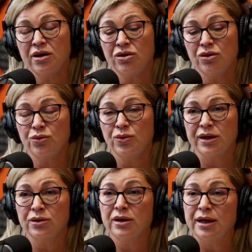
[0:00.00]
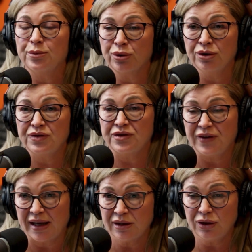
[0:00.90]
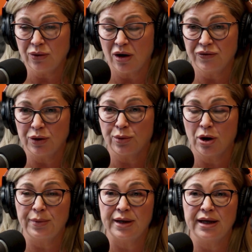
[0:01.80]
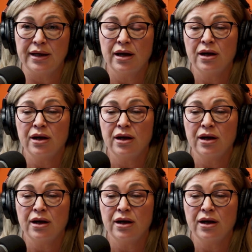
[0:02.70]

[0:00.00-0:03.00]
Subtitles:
You will improve the value of your property.